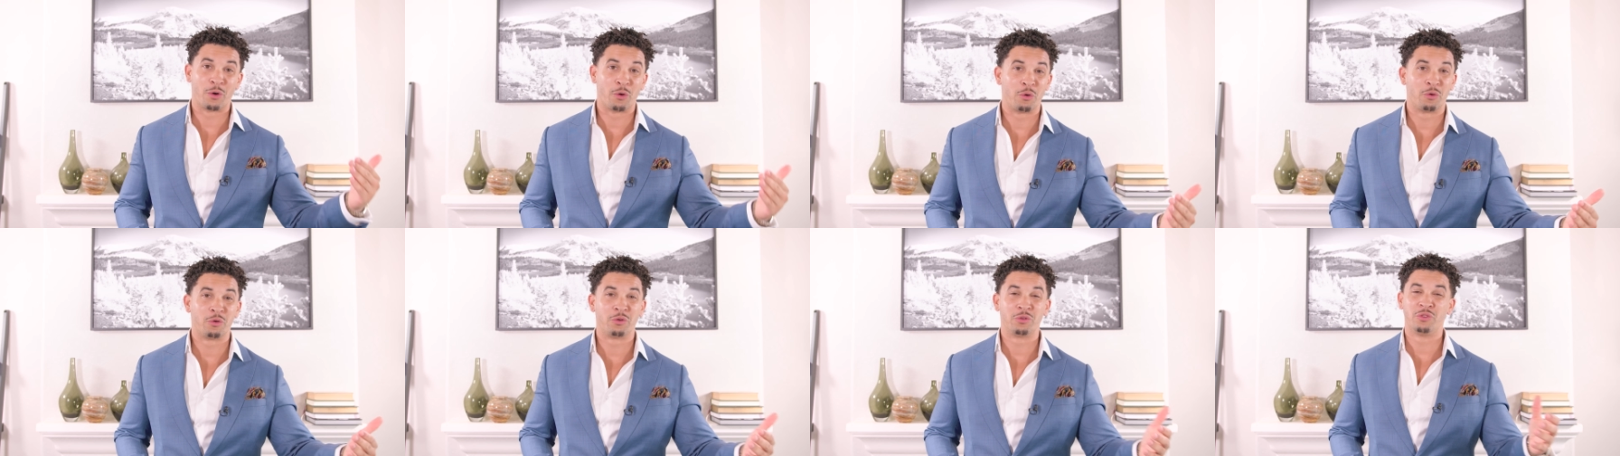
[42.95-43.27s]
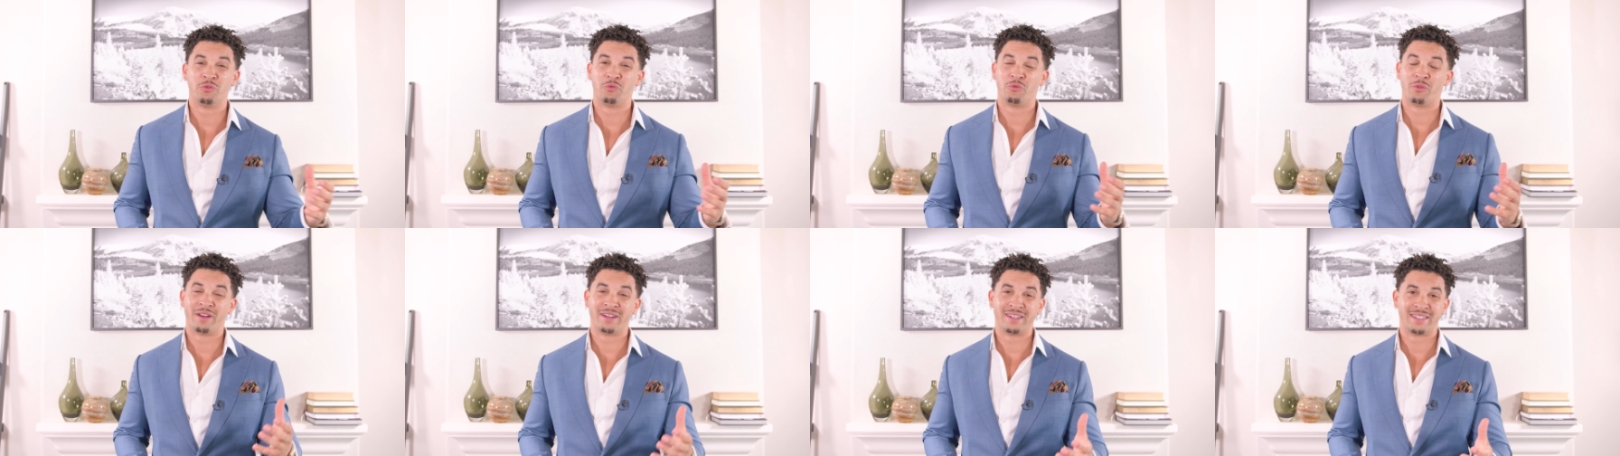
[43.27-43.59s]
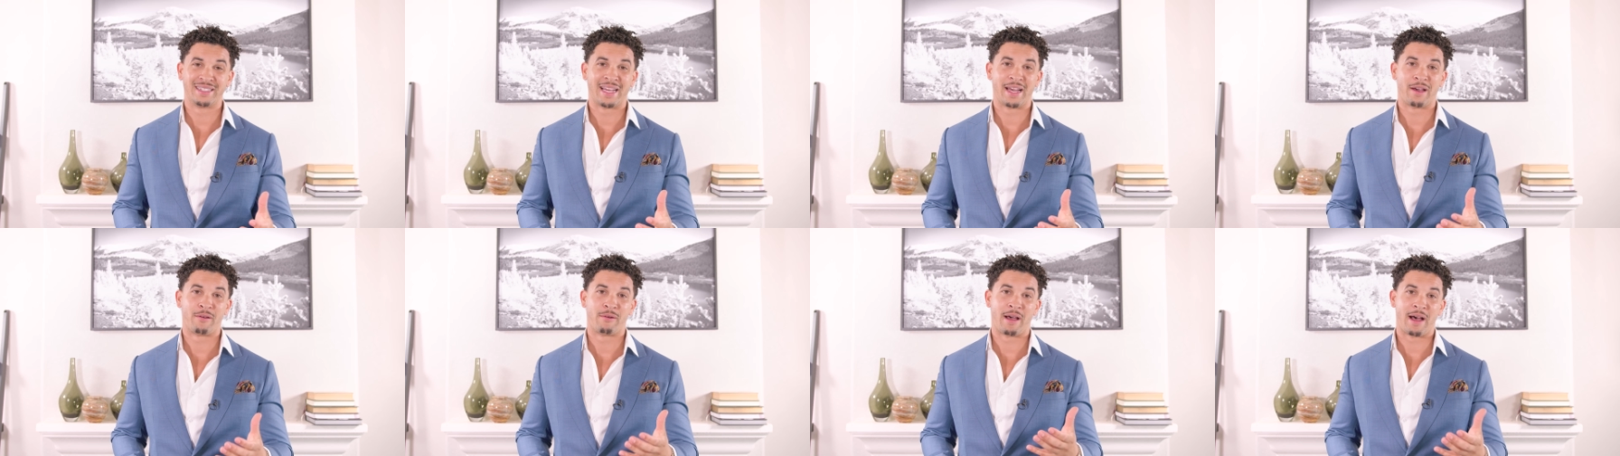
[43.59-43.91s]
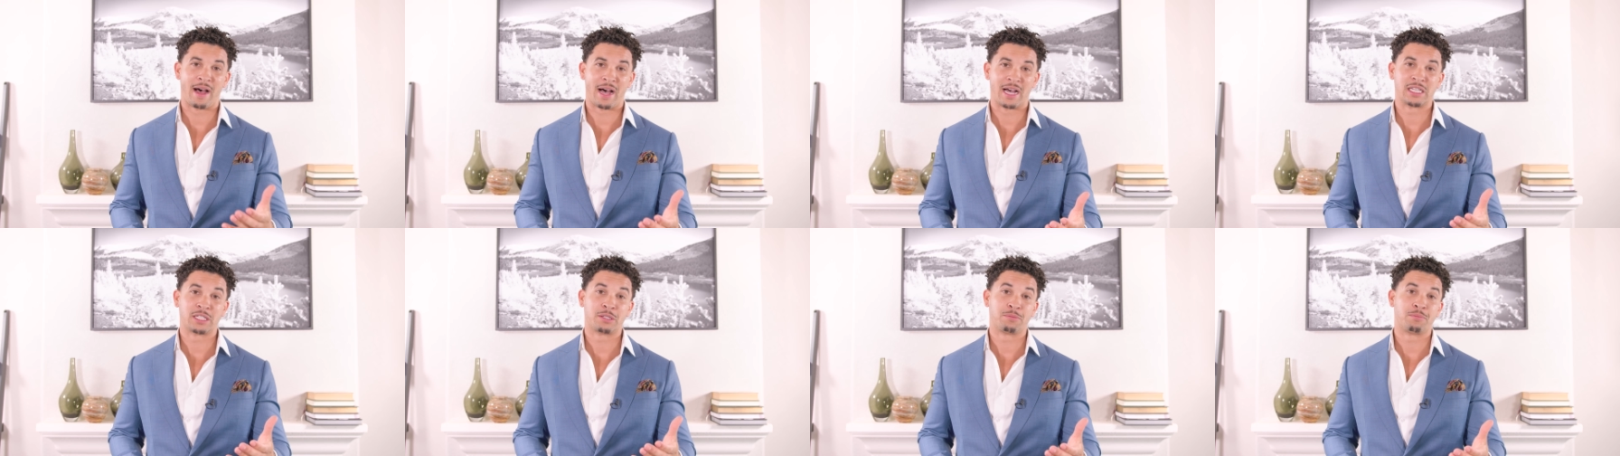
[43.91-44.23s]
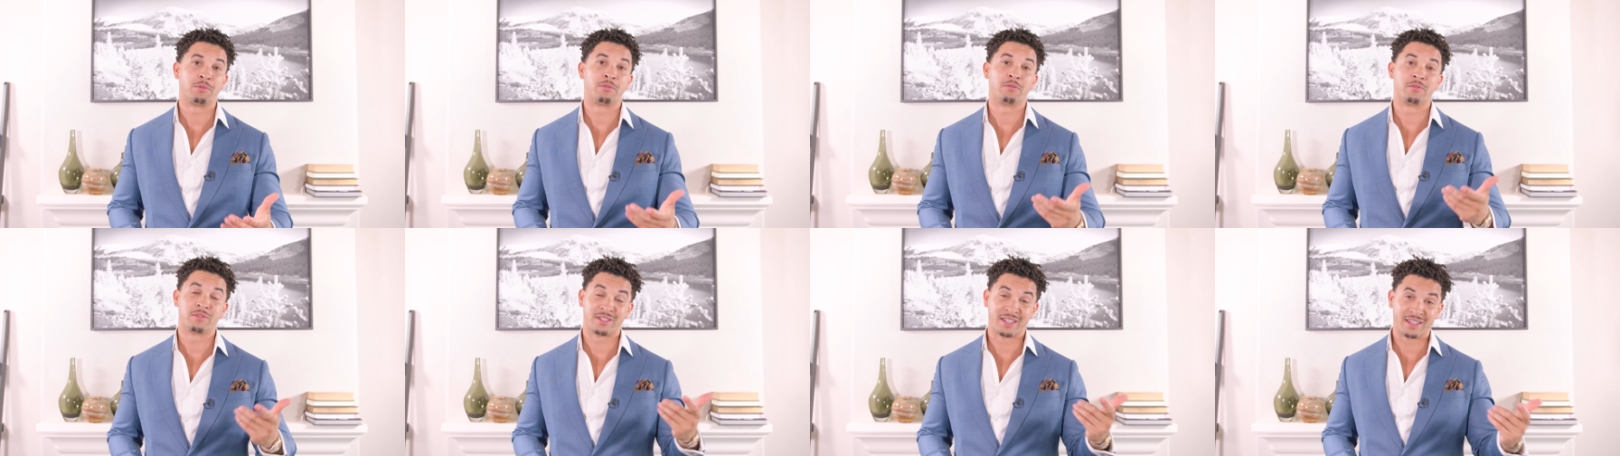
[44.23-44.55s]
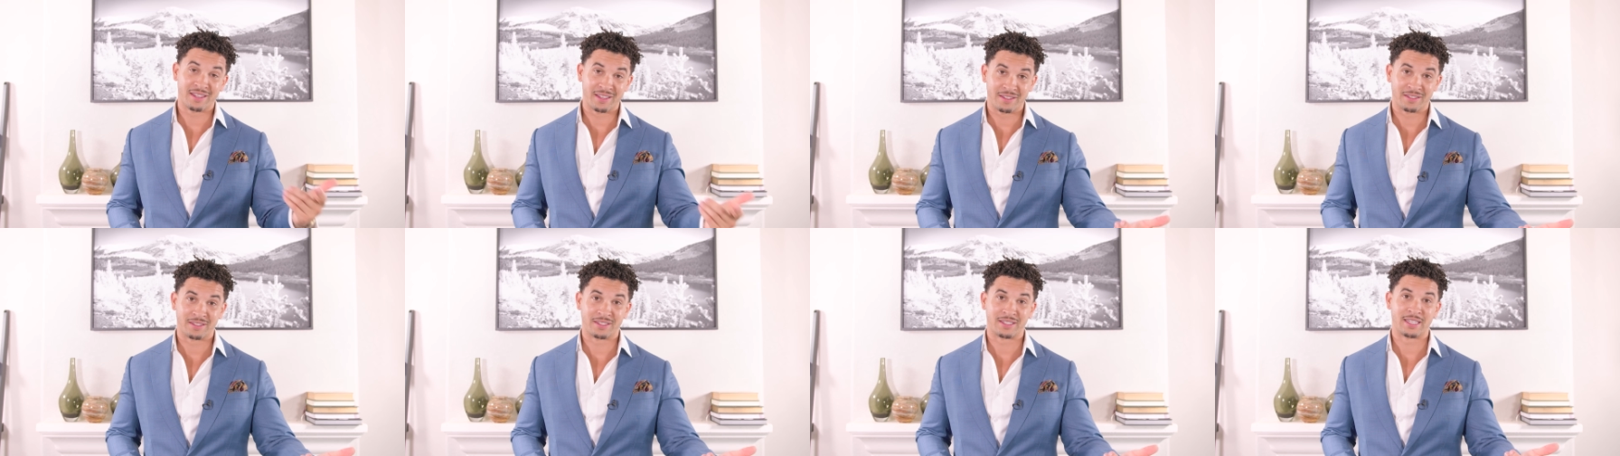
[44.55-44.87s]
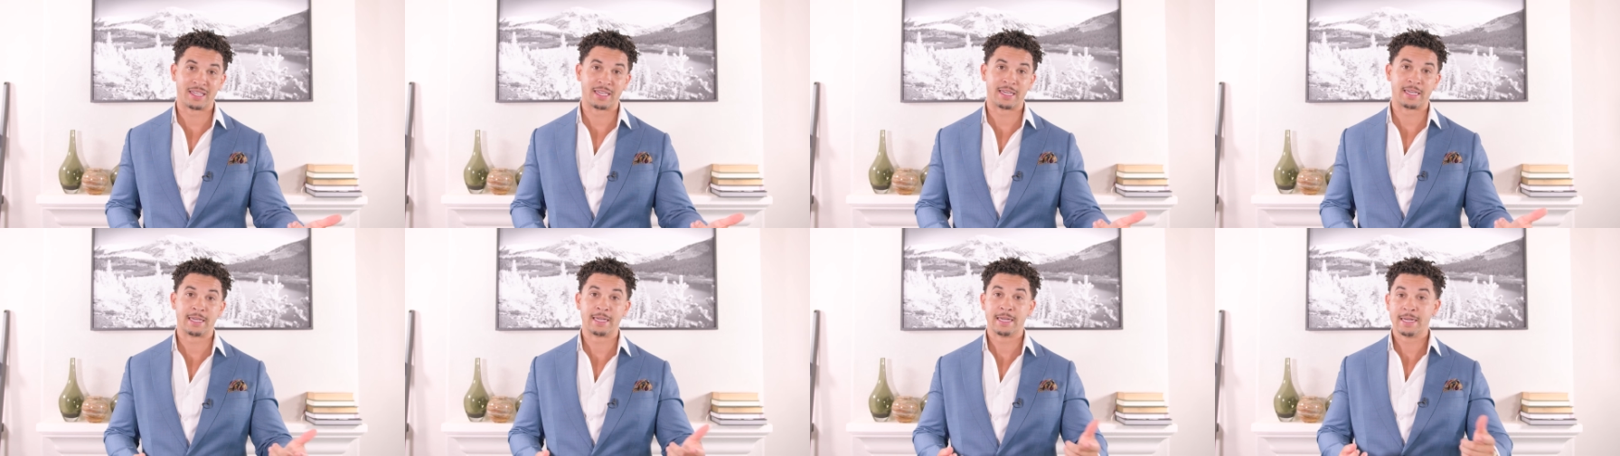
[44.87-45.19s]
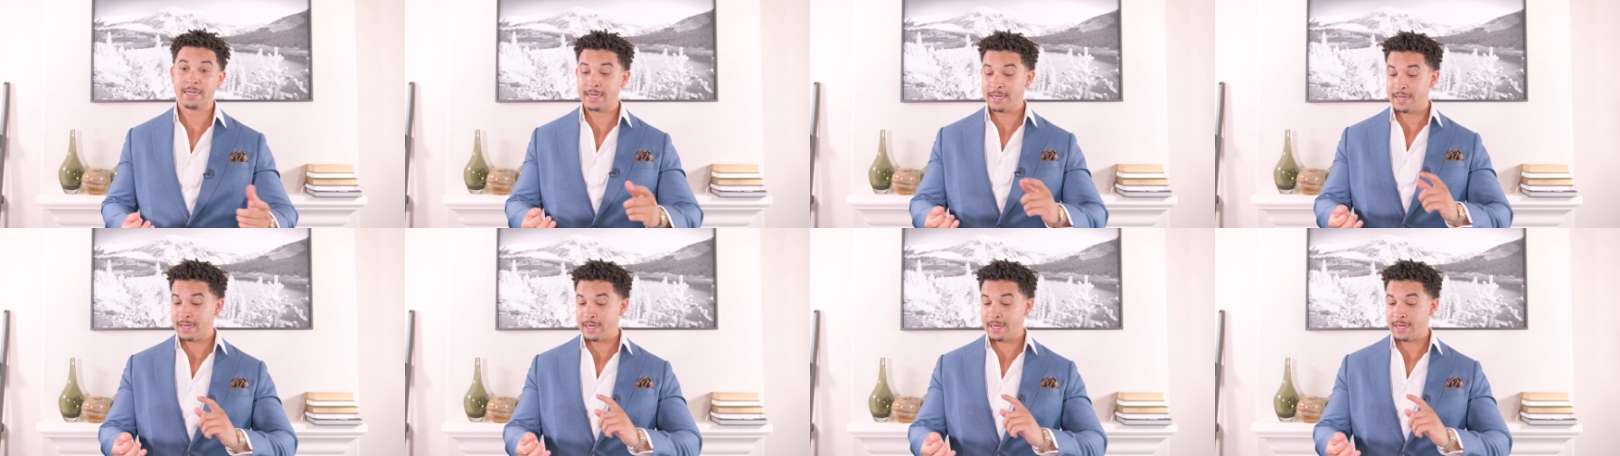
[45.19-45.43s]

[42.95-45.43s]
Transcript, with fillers: old rundown hospitals that you see,